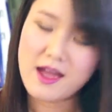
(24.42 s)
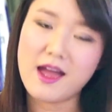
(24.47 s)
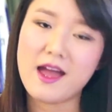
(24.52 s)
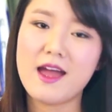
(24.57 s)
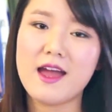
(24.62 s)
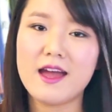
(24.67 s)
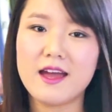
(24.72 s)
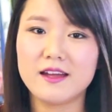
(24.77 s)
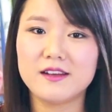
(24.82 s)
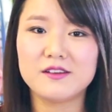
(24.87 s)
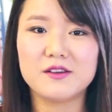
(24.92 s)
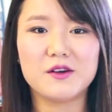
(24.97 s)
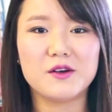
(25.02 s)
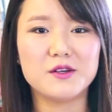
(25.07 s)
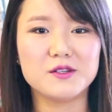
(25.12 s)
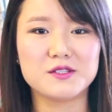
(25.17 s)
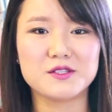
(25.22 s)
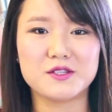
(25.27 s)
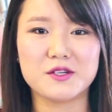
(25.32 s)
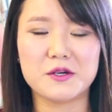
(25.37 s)
And
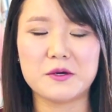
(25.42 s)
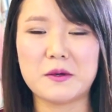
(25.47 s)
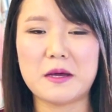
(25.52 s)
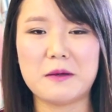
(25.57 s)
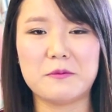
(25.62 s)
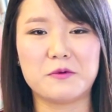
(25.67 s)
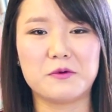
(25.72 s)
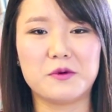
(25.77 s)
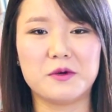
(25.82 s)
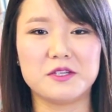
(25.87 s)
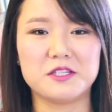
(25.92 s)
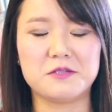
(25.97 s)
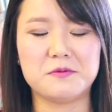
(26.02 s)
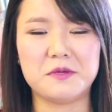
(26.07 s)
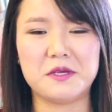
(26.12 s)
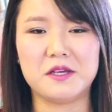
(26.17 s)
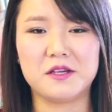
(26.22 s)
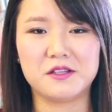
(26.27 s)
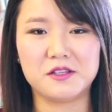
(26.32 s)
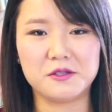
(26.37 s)
also I'm going to
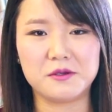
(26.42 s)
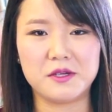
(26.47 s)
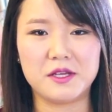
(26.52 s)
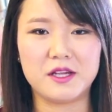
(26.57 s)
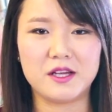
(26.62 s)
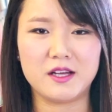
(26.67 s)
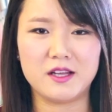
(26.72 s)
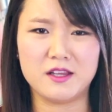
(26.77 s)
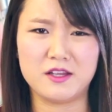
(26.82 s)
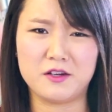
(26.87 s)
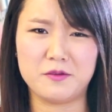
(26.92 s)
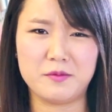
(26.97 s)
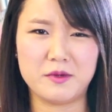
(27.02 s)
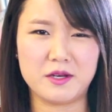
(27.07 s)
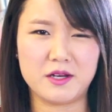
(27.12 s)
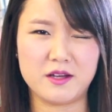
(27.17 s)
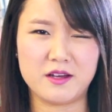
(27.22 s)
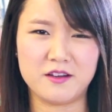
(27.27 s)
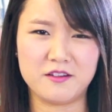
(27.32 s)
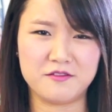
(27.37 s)
be including a little
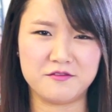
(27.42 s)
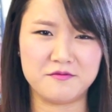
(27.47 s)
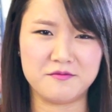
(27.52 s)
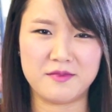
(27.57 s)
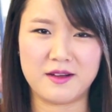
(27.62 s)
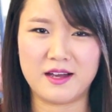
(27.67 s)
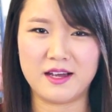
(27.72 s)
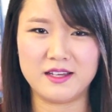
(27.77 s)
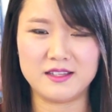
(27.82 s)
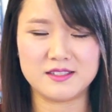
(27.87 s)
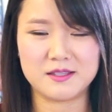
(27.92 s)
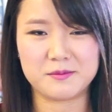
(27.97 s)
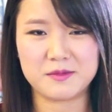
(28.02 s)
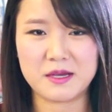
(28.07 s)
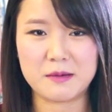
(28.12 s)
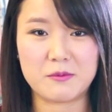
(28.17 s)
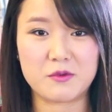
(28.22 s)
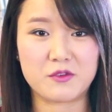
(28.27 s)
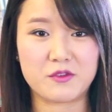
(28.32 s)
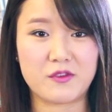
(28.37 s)
bit of my
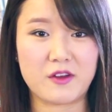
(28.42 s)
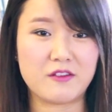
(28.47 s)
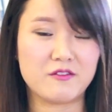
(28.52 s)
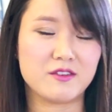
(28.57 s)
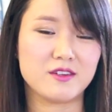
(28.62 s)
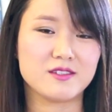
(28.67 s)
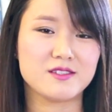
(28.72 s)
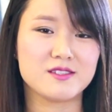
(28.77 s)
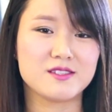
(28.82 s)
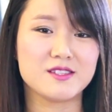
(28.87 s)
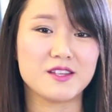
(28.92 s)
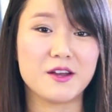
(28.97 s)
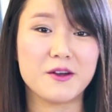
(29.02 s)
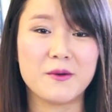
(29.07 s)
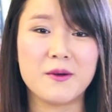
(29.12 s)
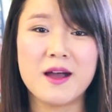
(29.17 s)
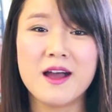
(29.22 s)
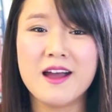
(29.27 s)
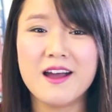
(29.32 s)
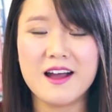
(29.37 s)
September favorites.
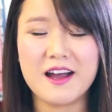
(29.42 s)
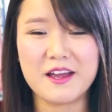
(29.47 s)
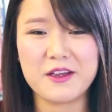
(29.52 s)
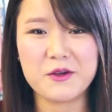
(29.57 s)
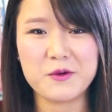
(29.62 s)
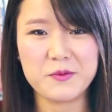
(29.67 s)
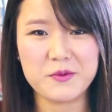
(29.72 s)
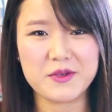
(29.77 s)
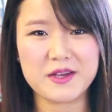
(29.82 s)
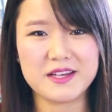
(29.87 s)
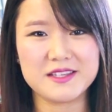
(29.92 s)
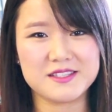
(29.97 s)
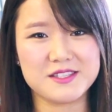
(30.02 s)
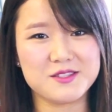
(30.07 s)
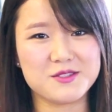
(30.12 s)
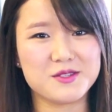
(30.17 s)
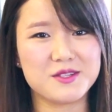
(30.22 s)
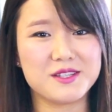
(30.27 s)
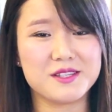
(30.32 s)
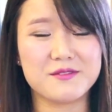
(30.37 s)
So I hope you guys
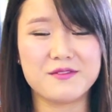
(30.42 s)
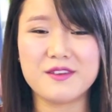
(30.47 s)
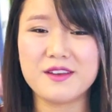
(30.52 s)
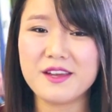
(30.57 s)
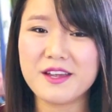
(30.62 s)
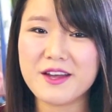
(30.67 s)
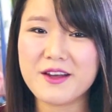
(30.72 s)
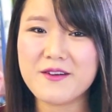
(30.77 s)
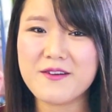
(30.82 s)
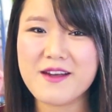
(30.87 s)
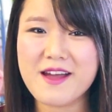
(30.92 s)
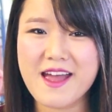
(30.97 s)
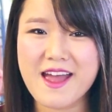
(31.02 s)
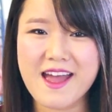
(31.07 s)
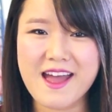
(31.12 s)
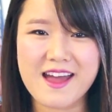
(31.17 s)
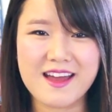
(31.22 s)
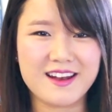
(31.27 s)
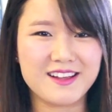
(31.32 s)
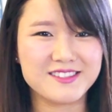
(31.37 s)
enjoy the video
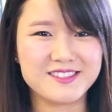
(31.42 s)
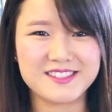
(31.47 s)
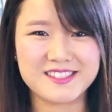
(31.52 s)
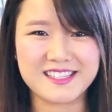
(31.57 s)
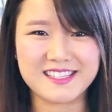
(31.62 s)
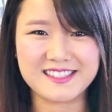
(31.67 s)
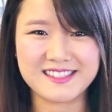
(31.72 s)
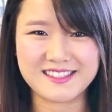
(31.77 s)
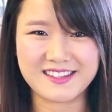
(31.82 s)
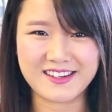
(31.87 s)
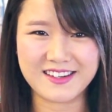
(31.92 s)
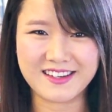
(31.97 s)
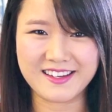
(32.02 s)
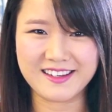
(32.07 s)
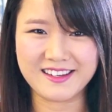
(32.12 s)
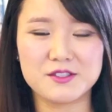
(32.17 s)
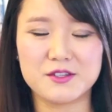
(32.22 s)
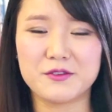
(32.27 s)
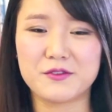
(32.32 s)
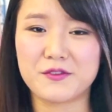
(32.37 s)
and I'll just get started.
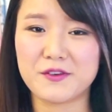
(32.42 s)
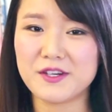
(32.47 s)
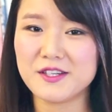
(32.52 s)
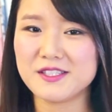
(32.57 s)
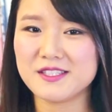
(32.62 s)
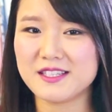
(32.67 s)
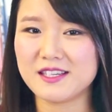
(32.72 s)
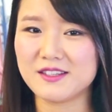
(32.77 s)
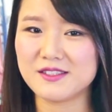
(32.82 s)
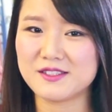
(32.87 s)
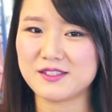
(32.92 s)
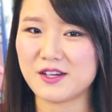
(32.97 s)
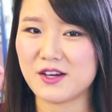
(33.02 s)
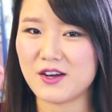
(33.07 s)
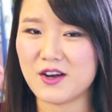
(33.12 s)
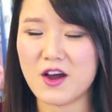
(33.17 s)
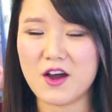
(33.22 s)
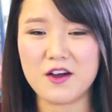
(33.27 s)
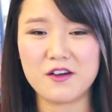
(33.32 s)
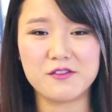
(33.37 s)
So first I'll
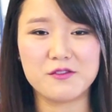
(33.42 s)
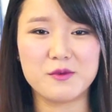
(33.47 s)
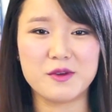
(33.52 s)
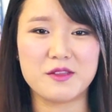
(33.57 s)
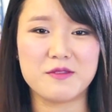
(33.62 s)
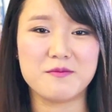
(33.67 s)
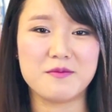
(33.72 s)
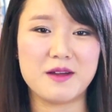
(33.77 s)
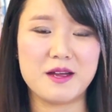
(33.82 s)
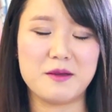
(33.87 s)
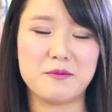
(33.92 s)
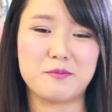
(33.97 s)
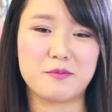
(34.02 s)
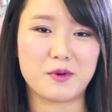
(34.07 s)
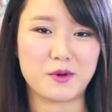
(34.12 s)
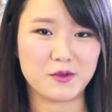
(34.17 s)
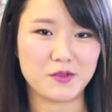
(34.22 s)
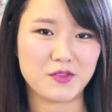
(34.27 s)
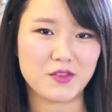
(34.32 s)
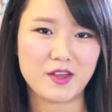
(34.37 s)
start off with my
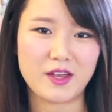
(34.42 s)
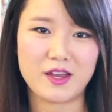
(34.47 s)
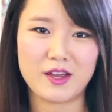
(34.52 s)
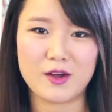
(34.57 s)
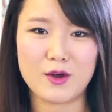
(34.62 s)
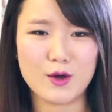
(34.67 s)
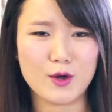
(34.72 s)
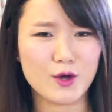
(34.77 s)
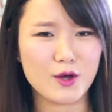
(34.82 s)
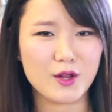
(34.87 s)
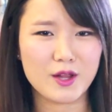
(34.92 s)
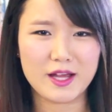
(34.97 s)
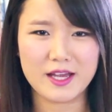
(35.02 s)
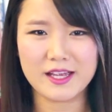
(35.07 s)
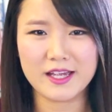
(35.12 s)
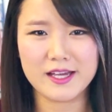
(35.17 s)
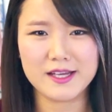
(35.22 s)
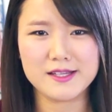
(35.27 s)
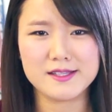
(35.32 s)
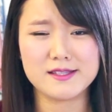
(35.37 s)
birthday haul, I
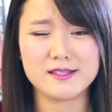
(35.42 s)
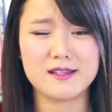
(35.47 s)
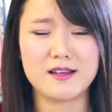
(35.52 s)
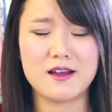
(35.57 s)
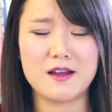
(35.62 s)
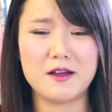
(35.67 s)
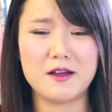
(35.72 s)
guess.